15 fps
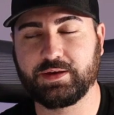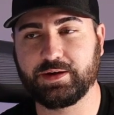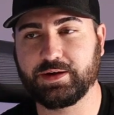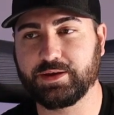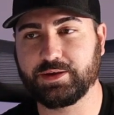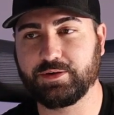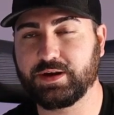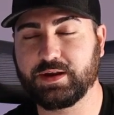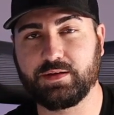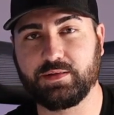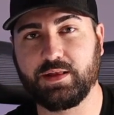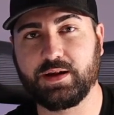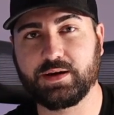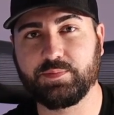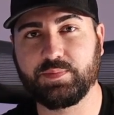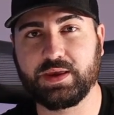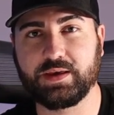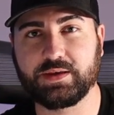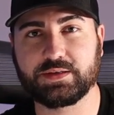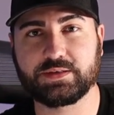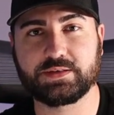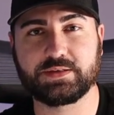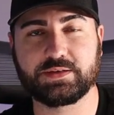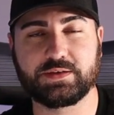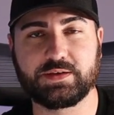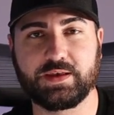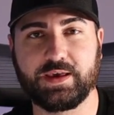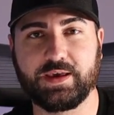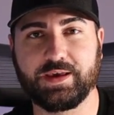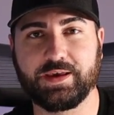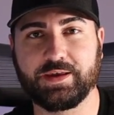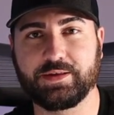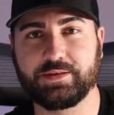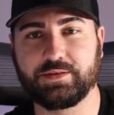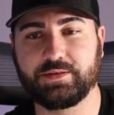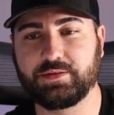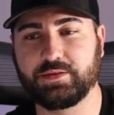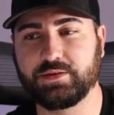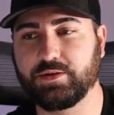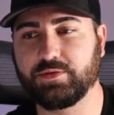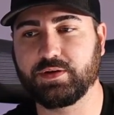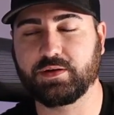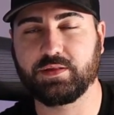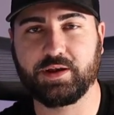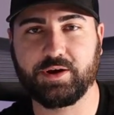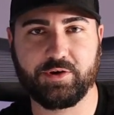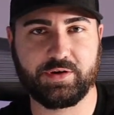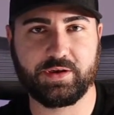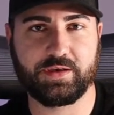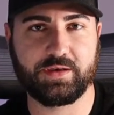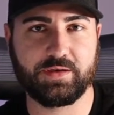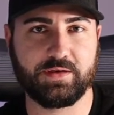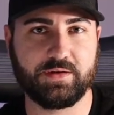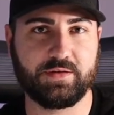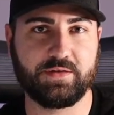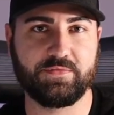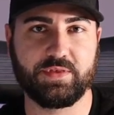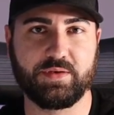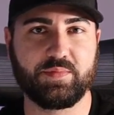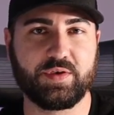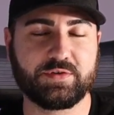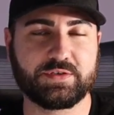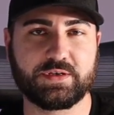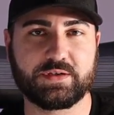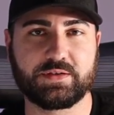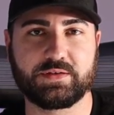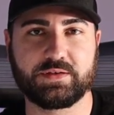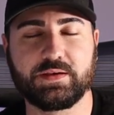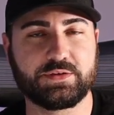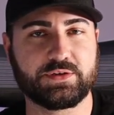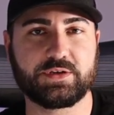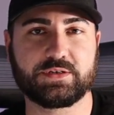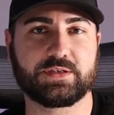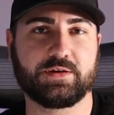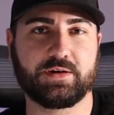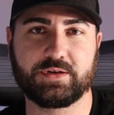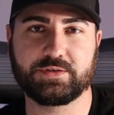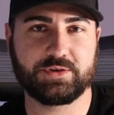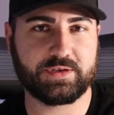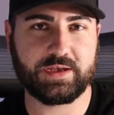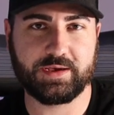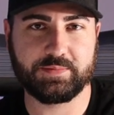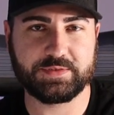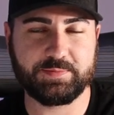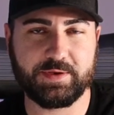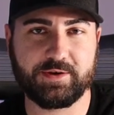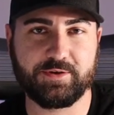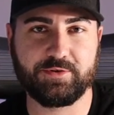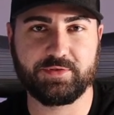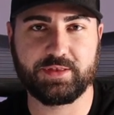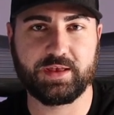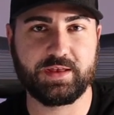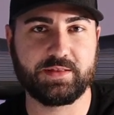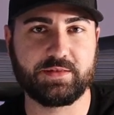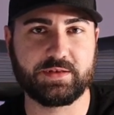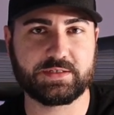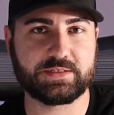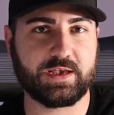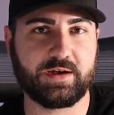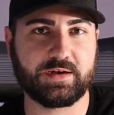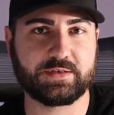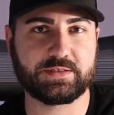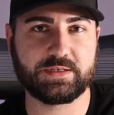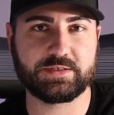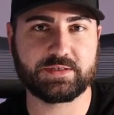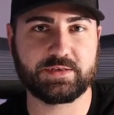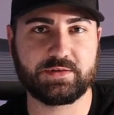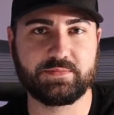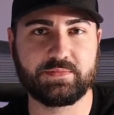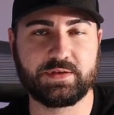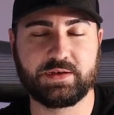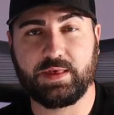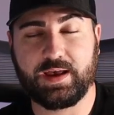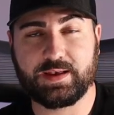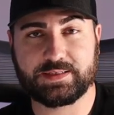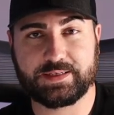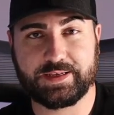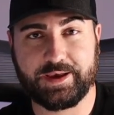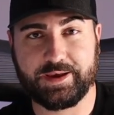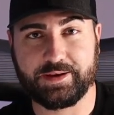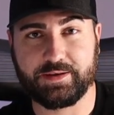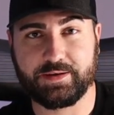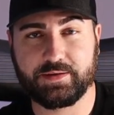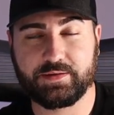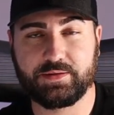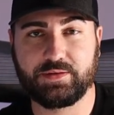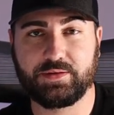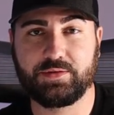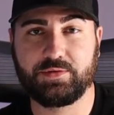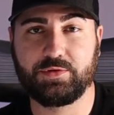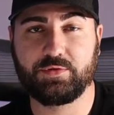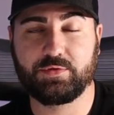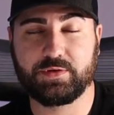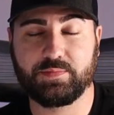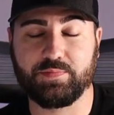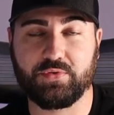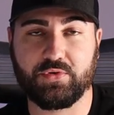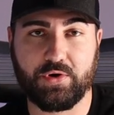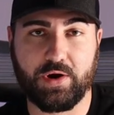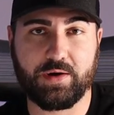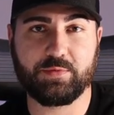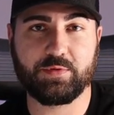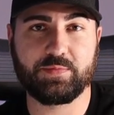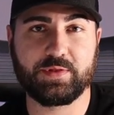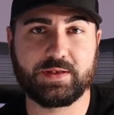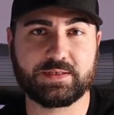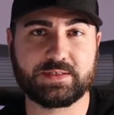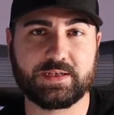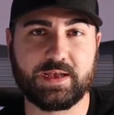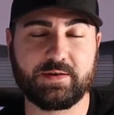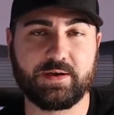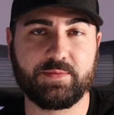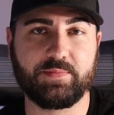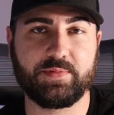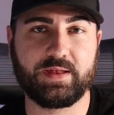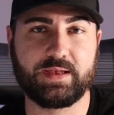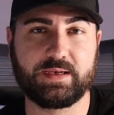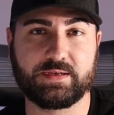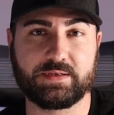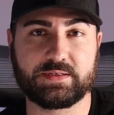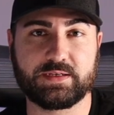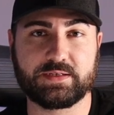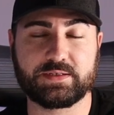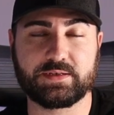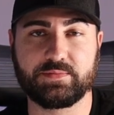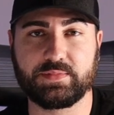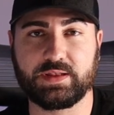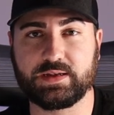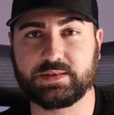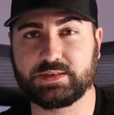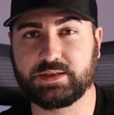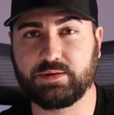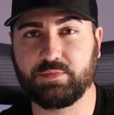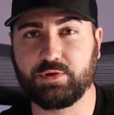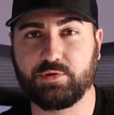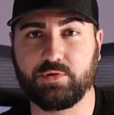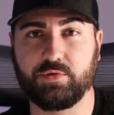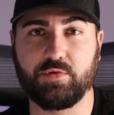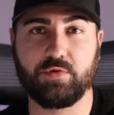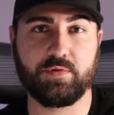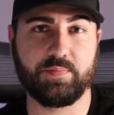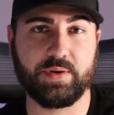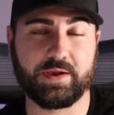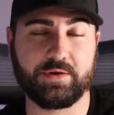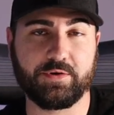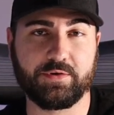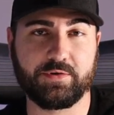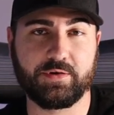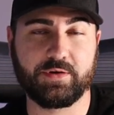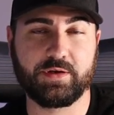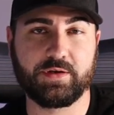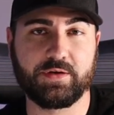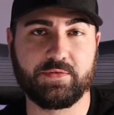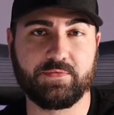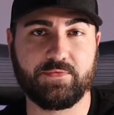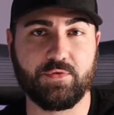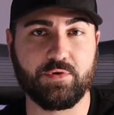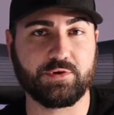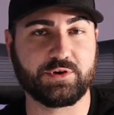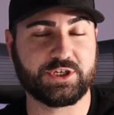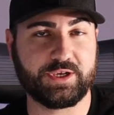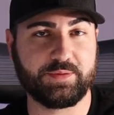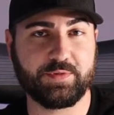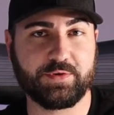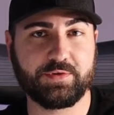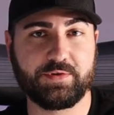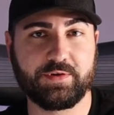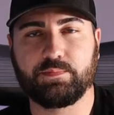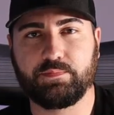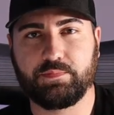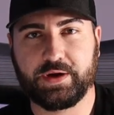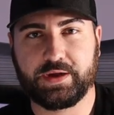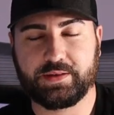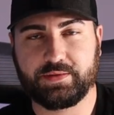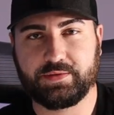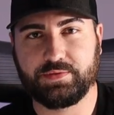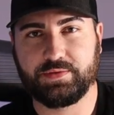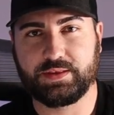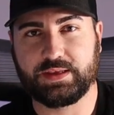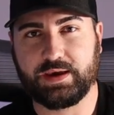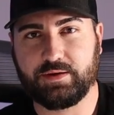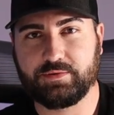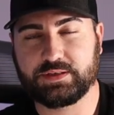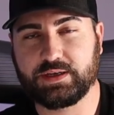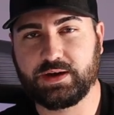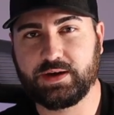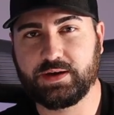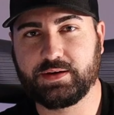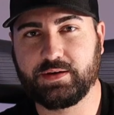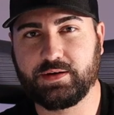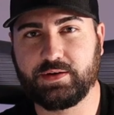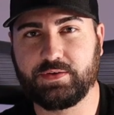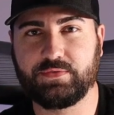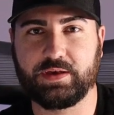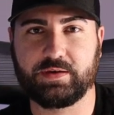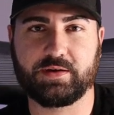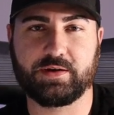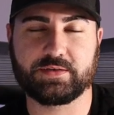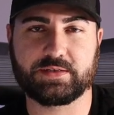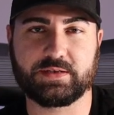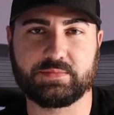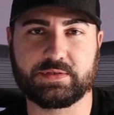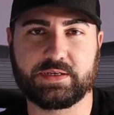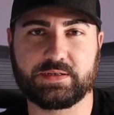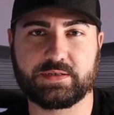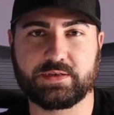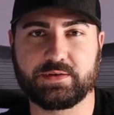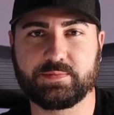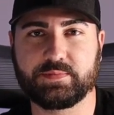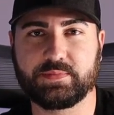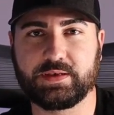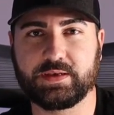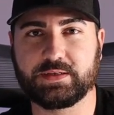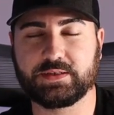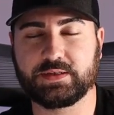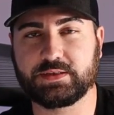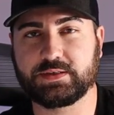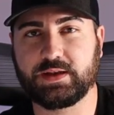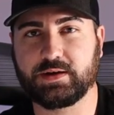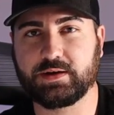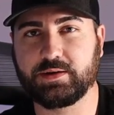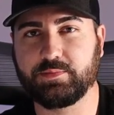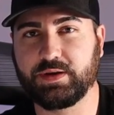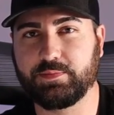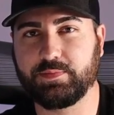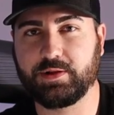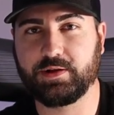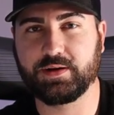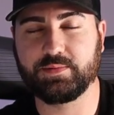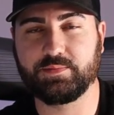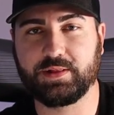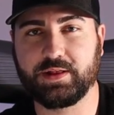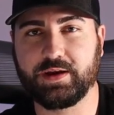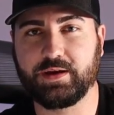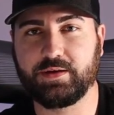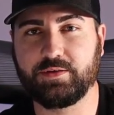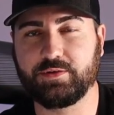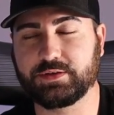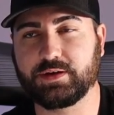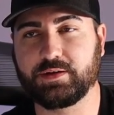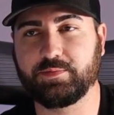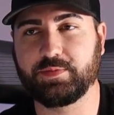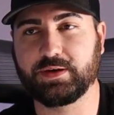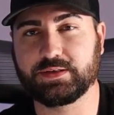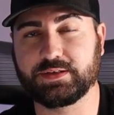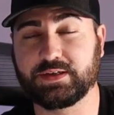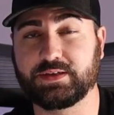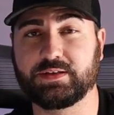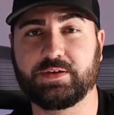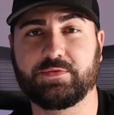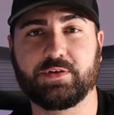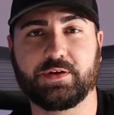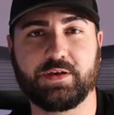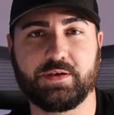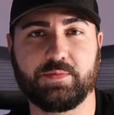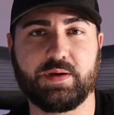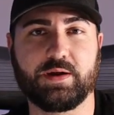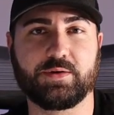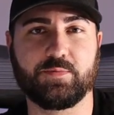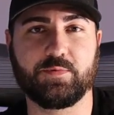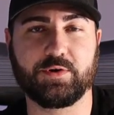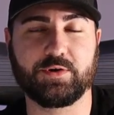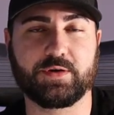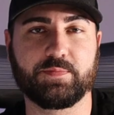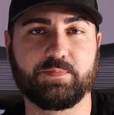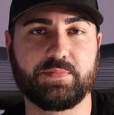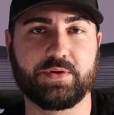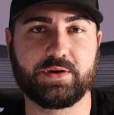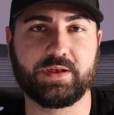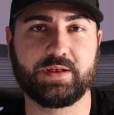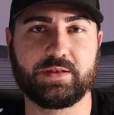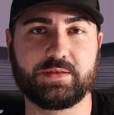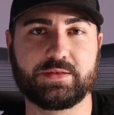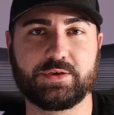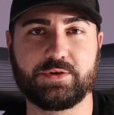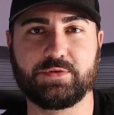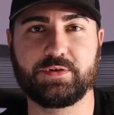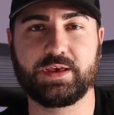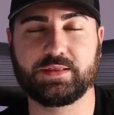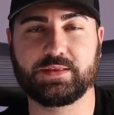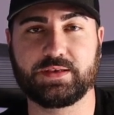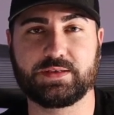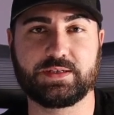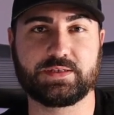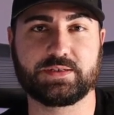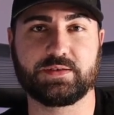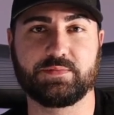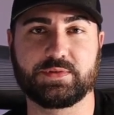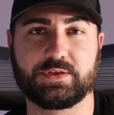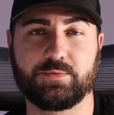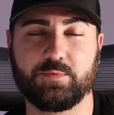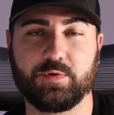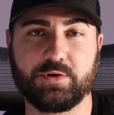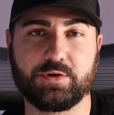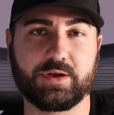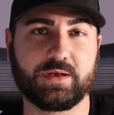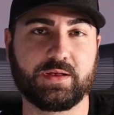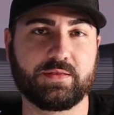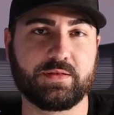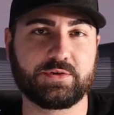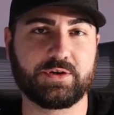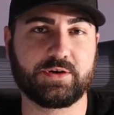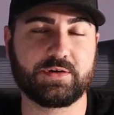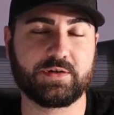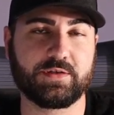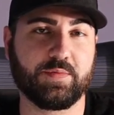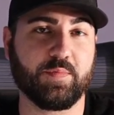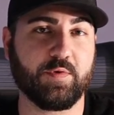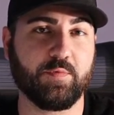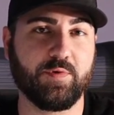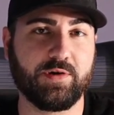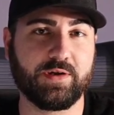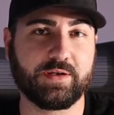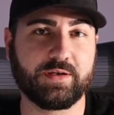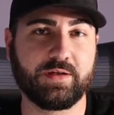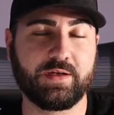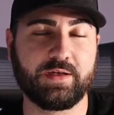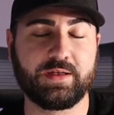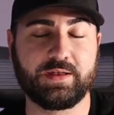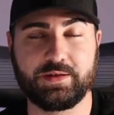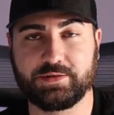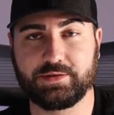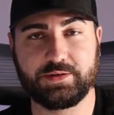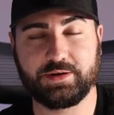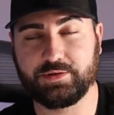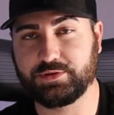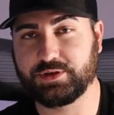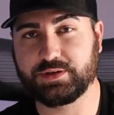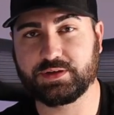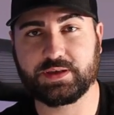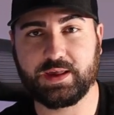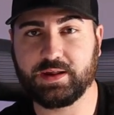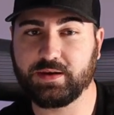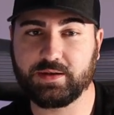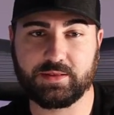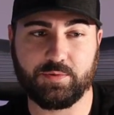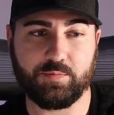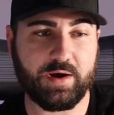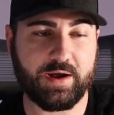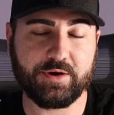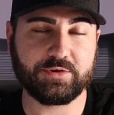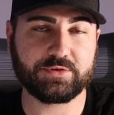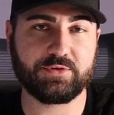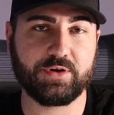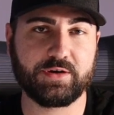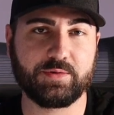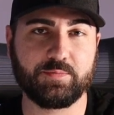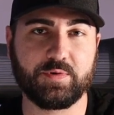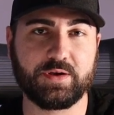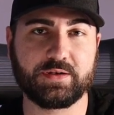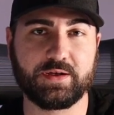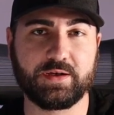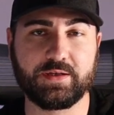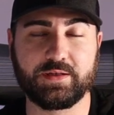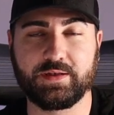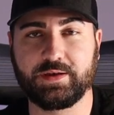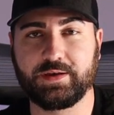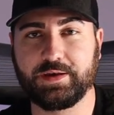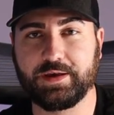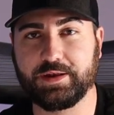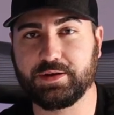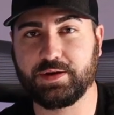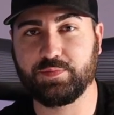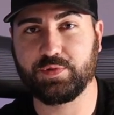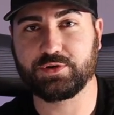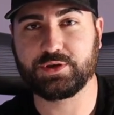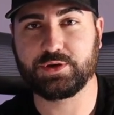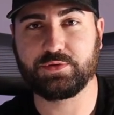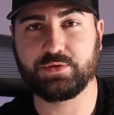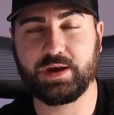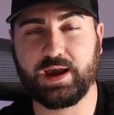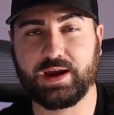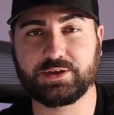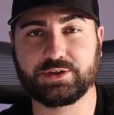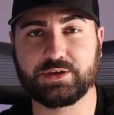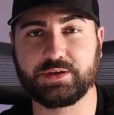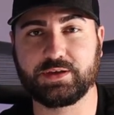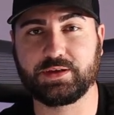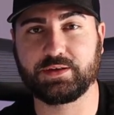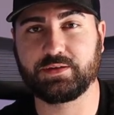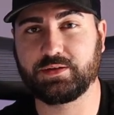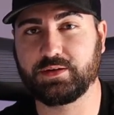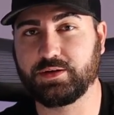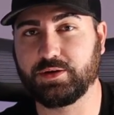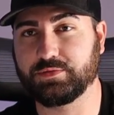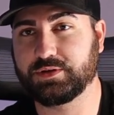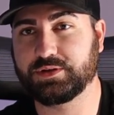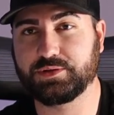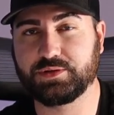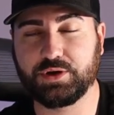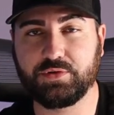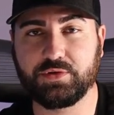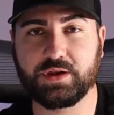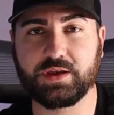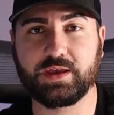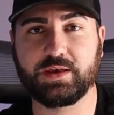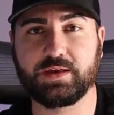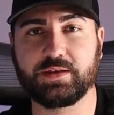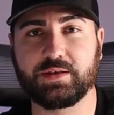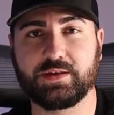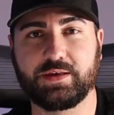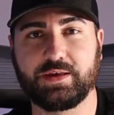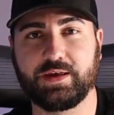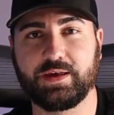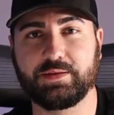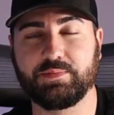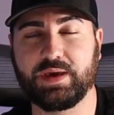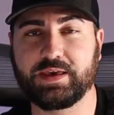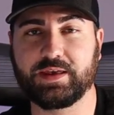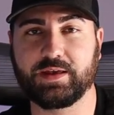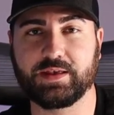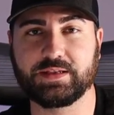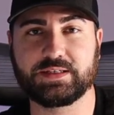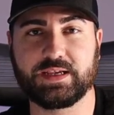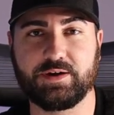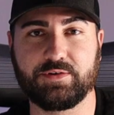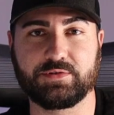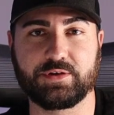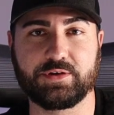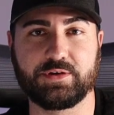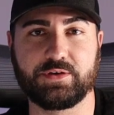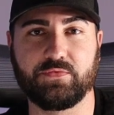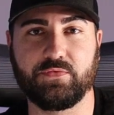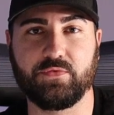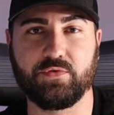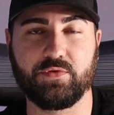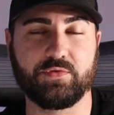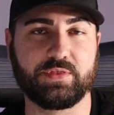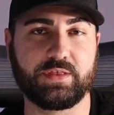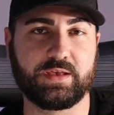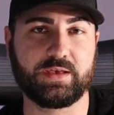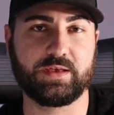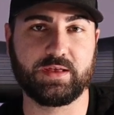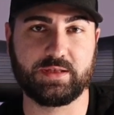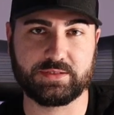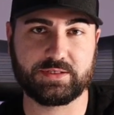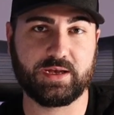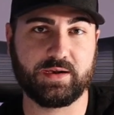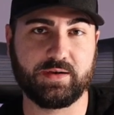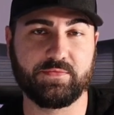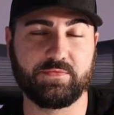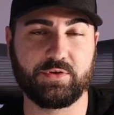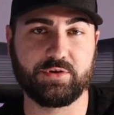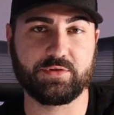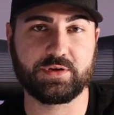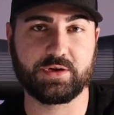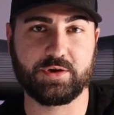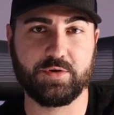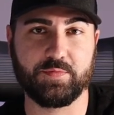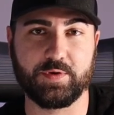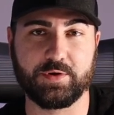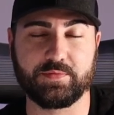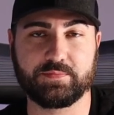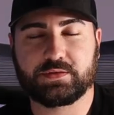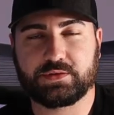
Uh, you get a lot of bass and you know the clarity of the music is just a hundred times better than the stock system. That said, you can probably set up a system that's similar or better for cheaper. But the downside of a custom system is it's not going to be plug and play. There's going to be a significant amount of work put in to get the system to work in the truck, number one you know, just getting the wires run and whatnot. And number two, actually, you know, tuning it and making it sound good for the inside of your Tacoma.